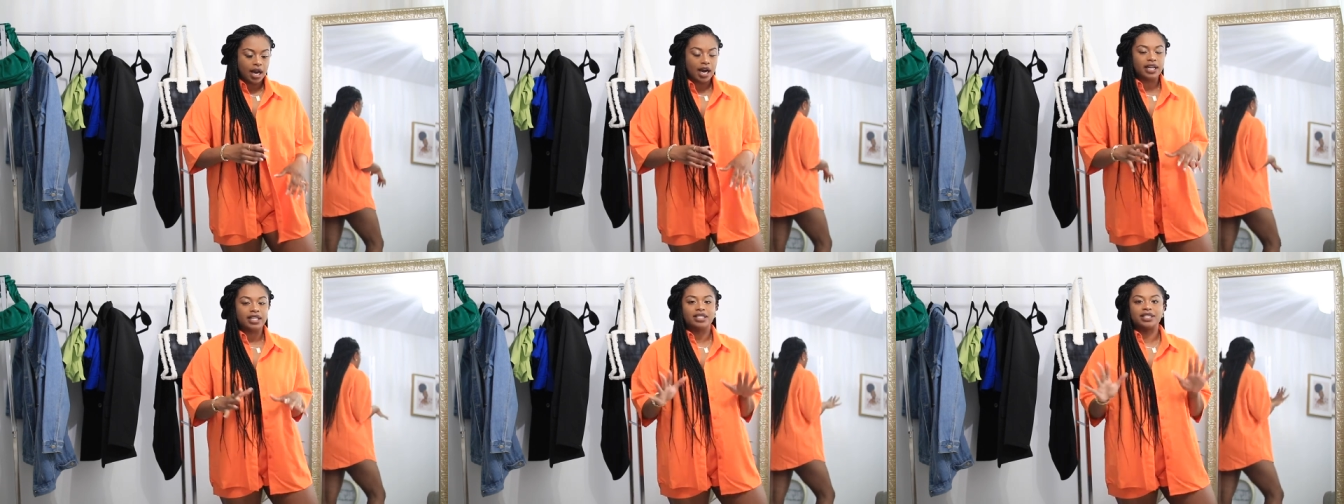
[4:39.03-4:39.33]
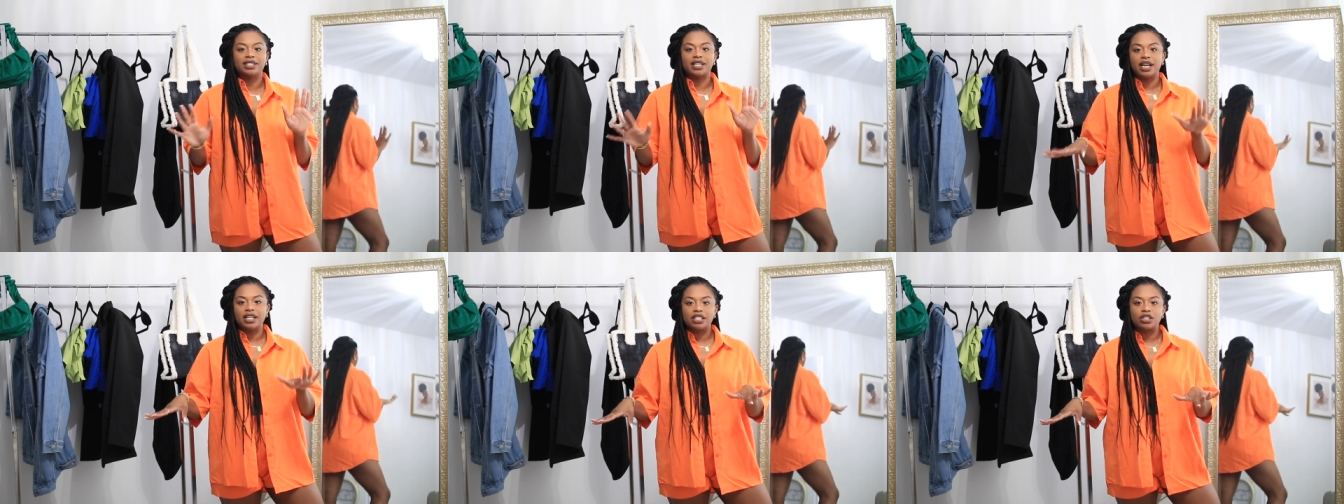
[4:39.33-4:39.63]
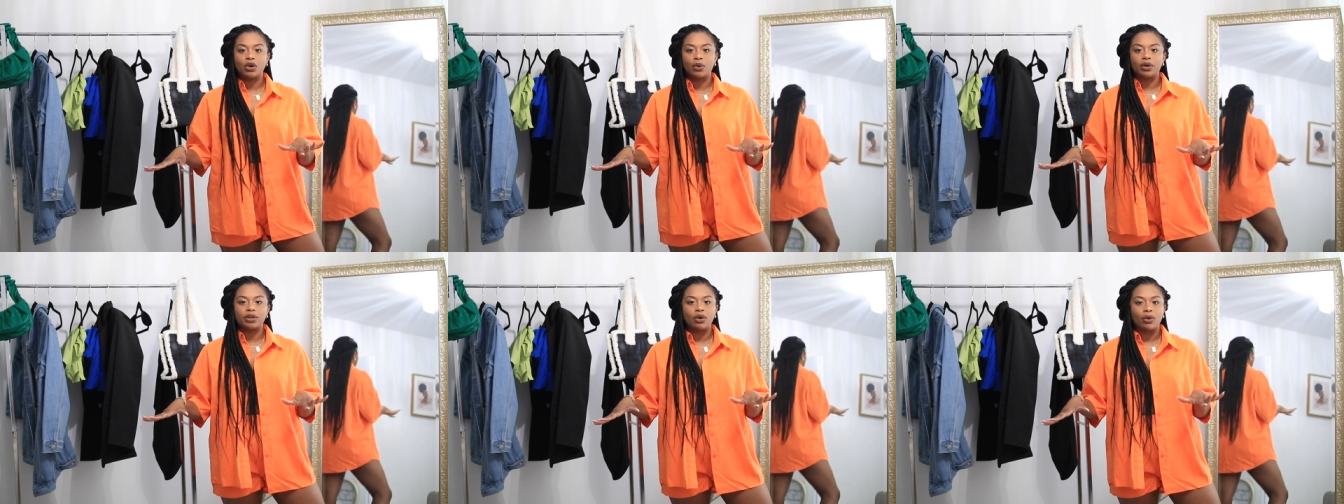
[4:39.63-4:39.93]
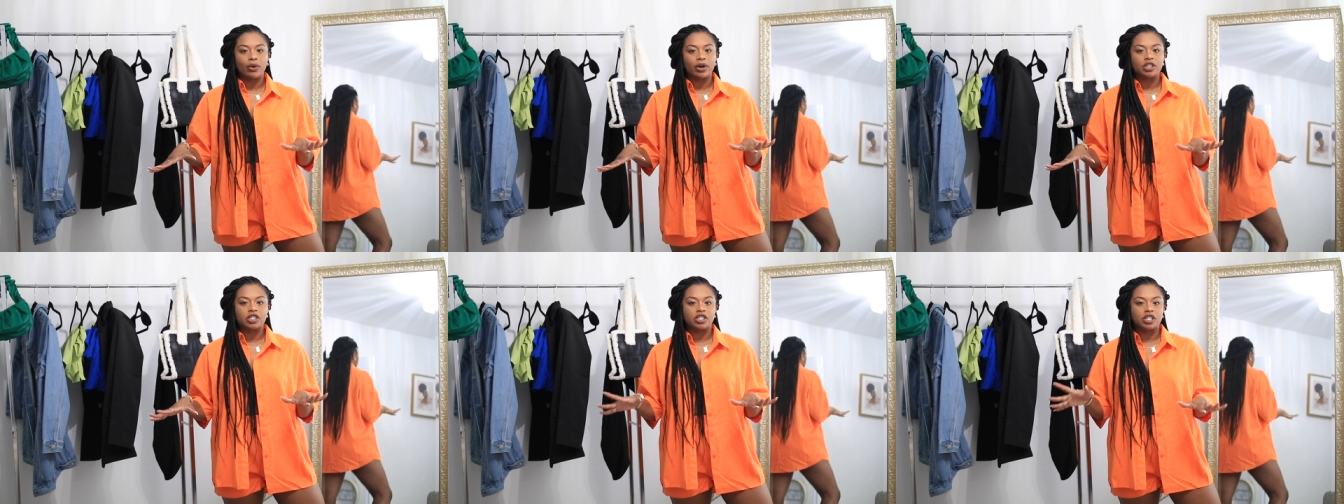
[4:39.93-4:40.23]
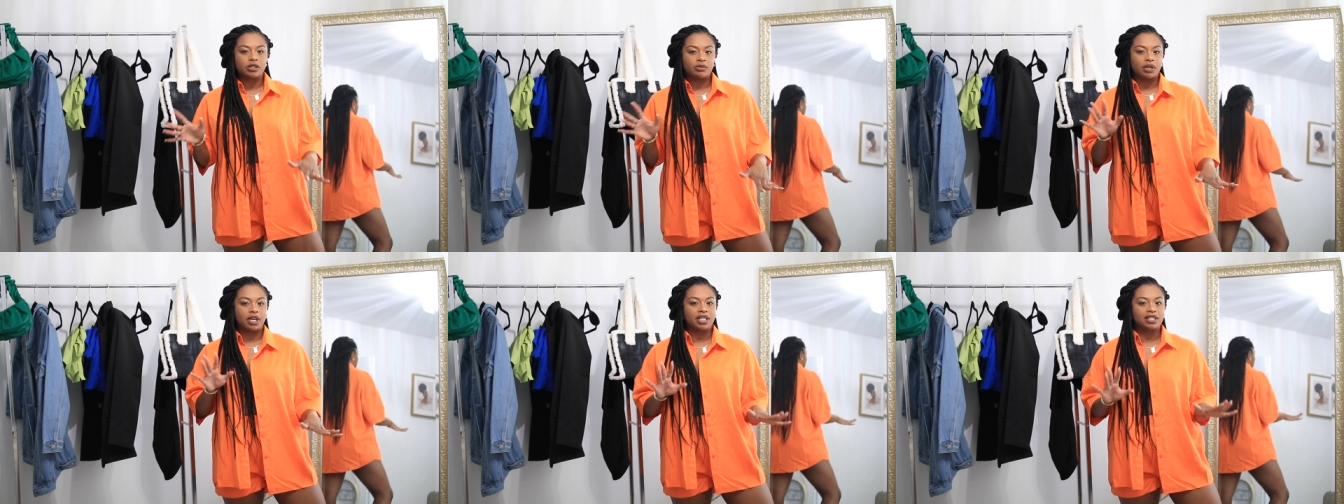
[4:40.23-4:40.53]
I decided to go in orange
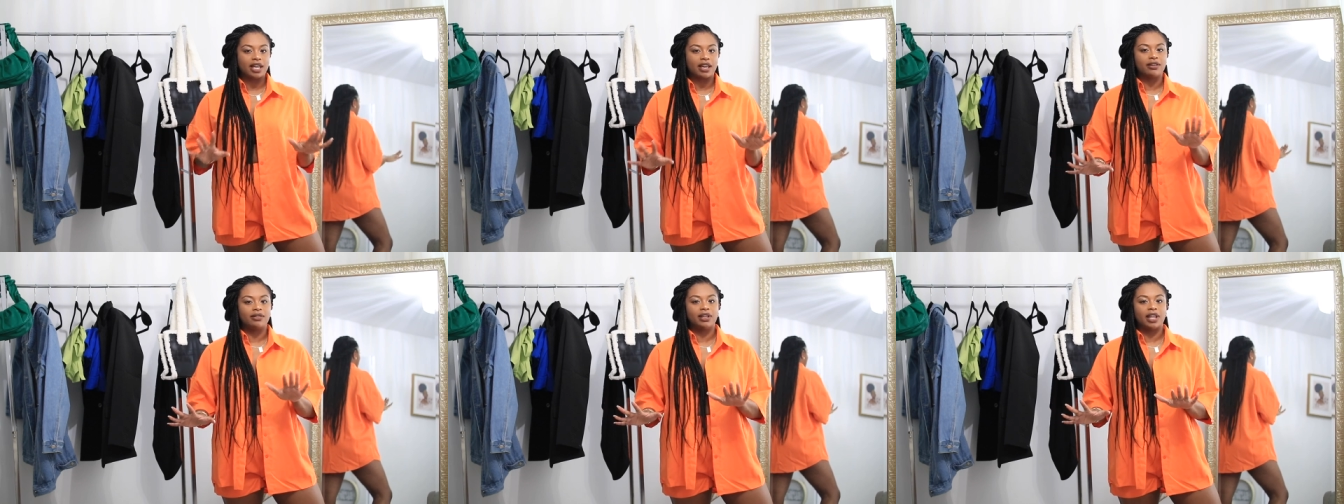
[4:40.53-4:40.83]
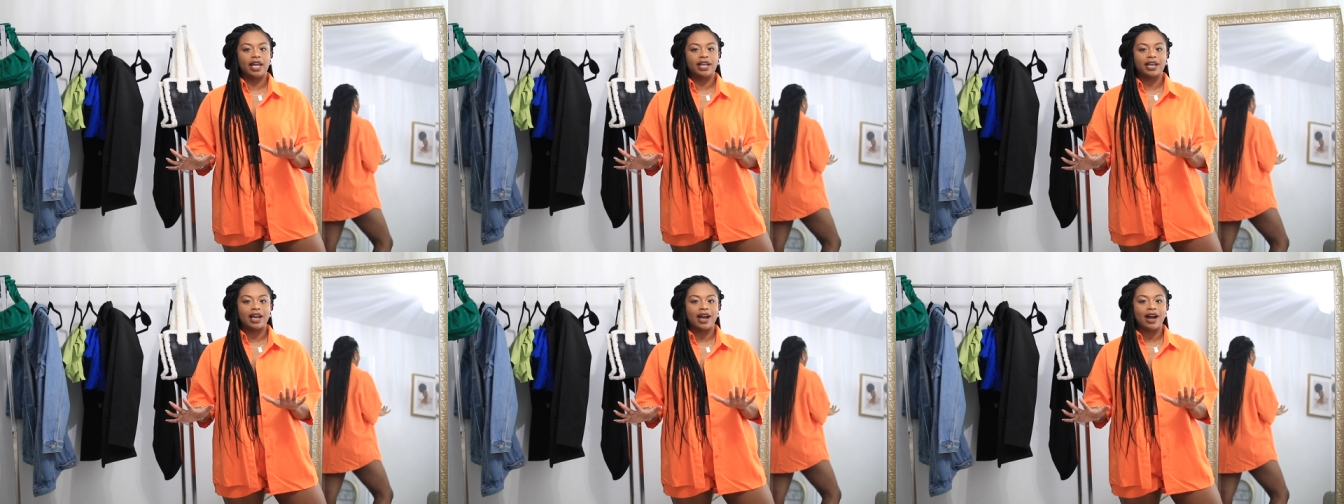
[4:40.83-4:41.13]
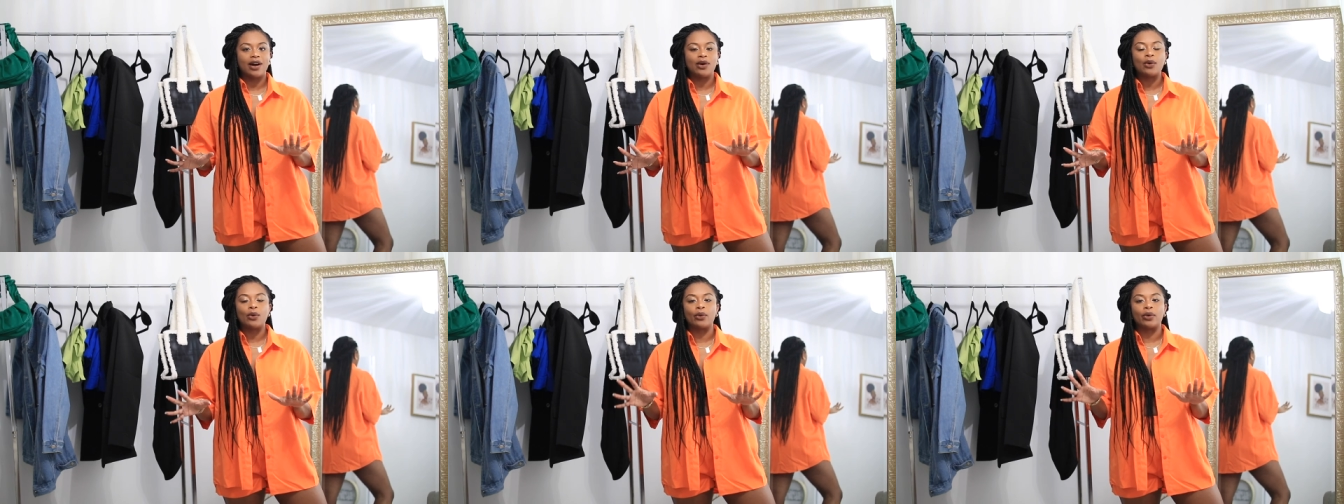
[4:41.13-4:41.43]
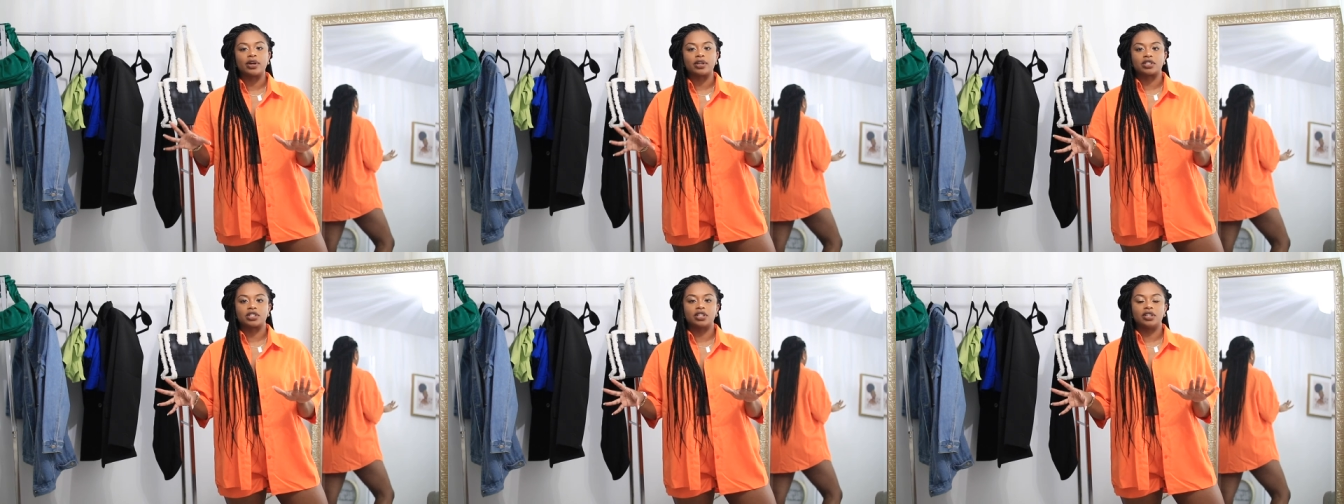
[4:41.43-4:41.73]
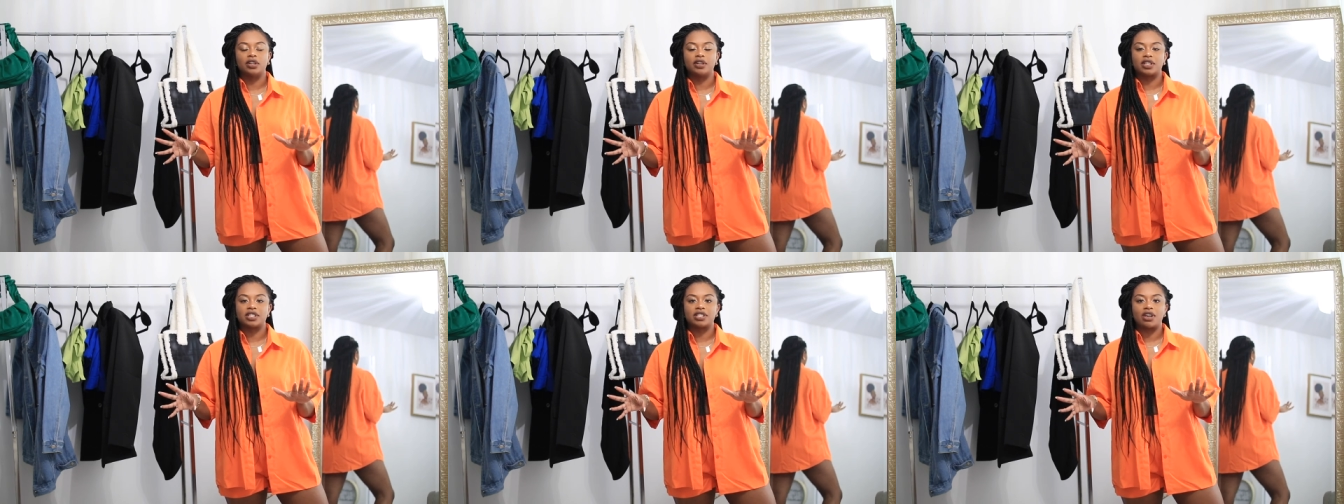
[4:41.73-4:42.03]
just because I like how orange
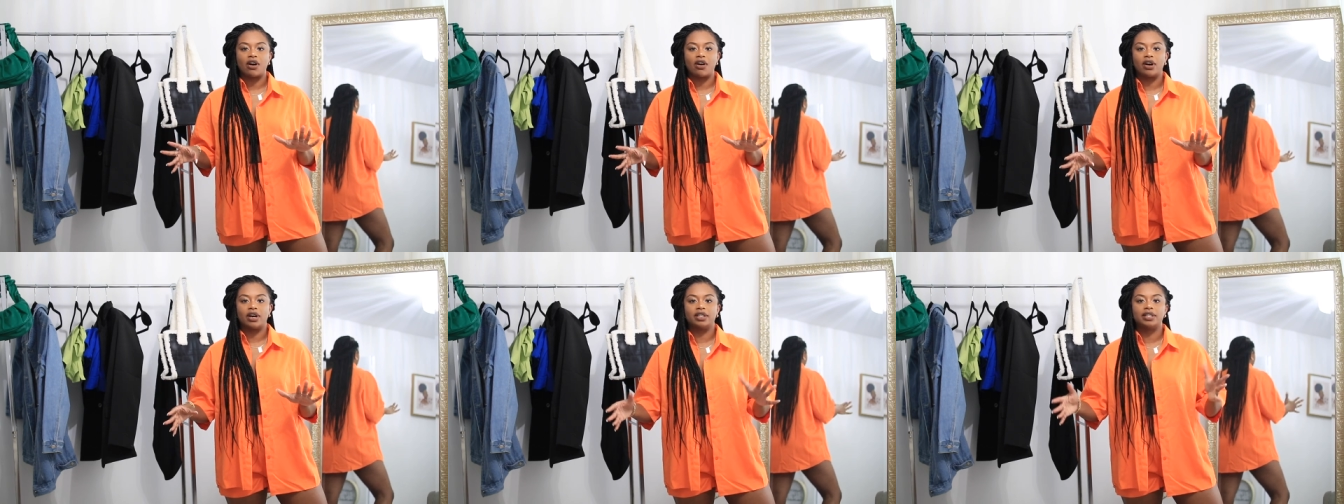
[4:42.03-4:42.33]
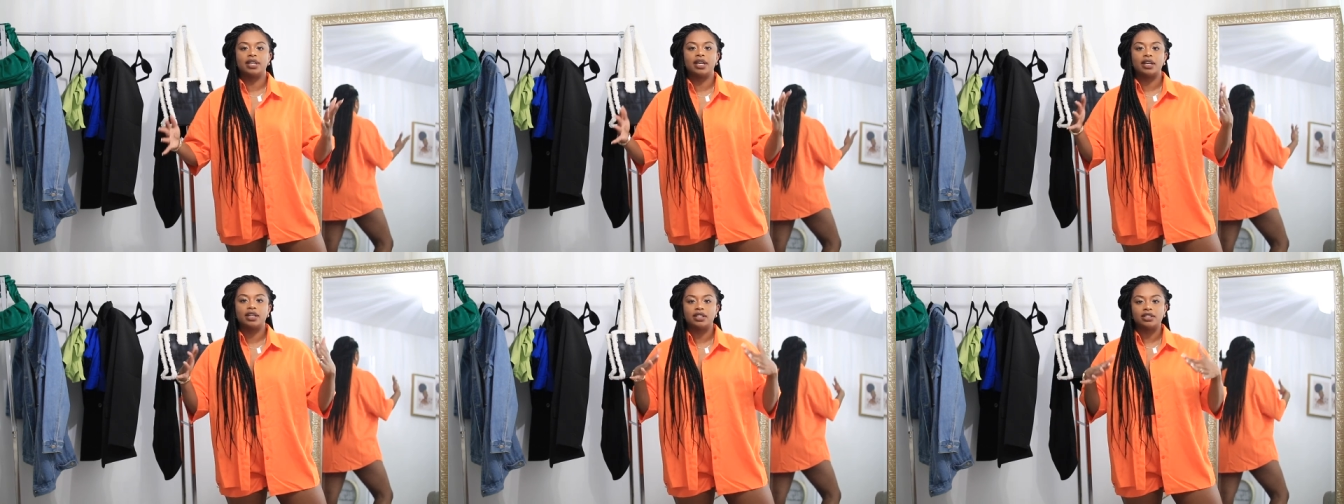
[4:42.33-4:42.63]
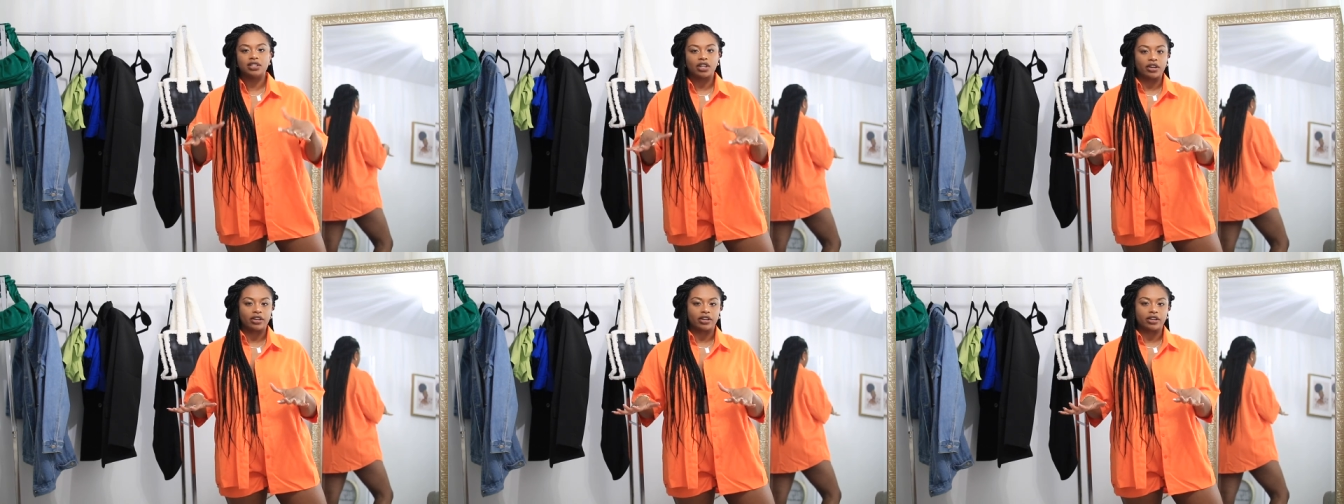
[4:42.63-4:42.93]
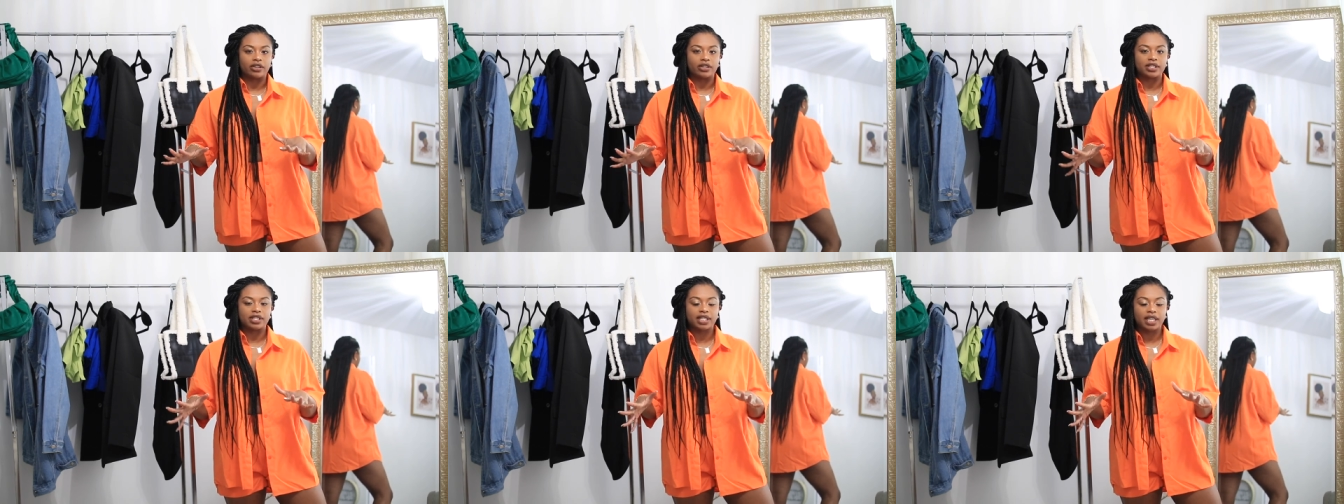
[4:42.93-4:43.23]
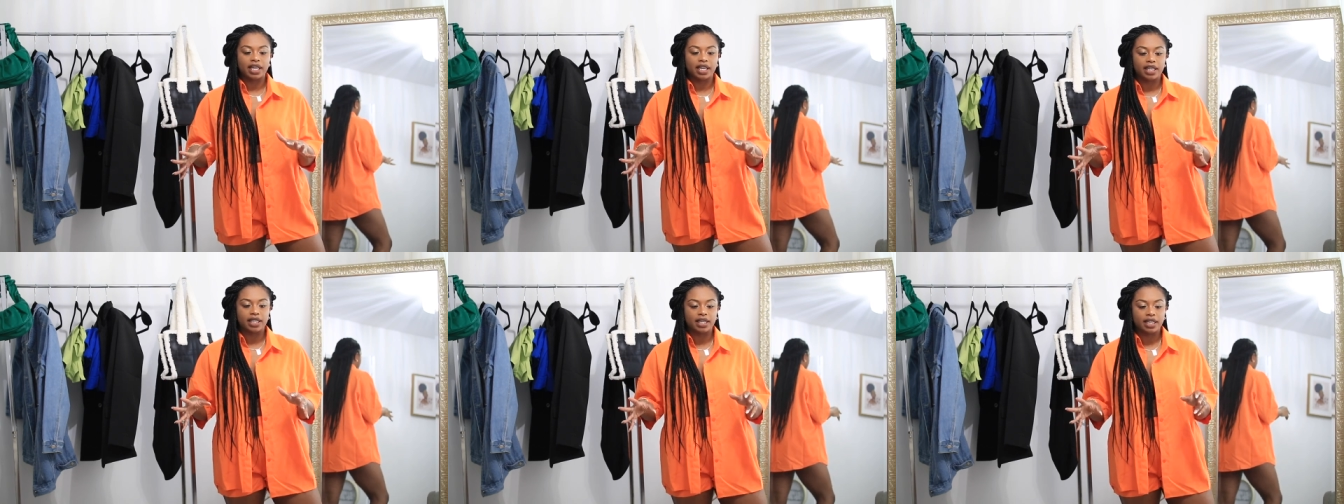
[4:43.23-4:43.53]
looks on darker
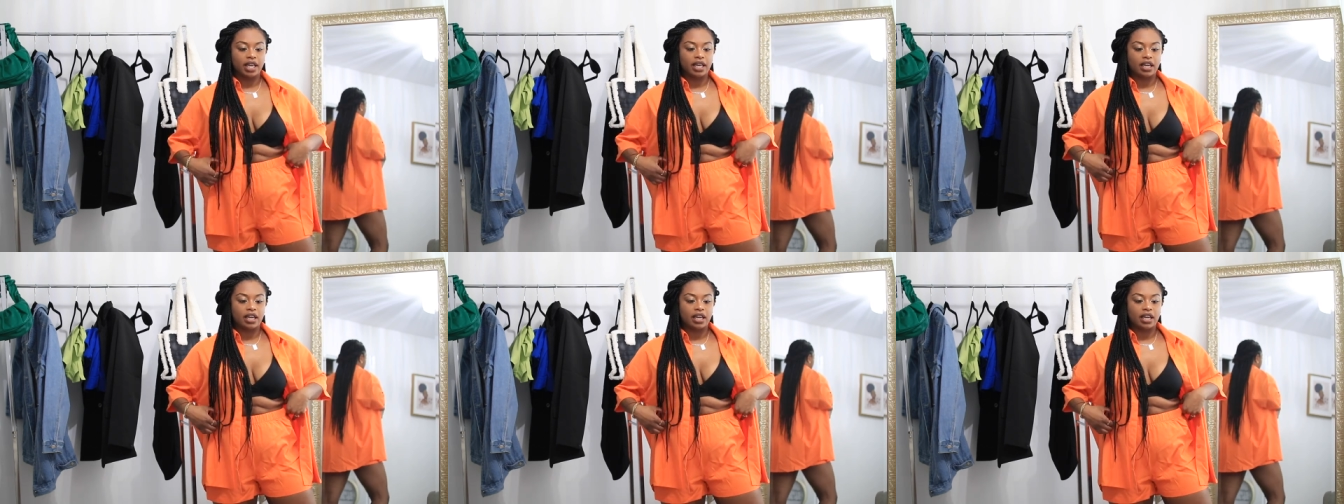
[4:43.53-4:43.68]
skin.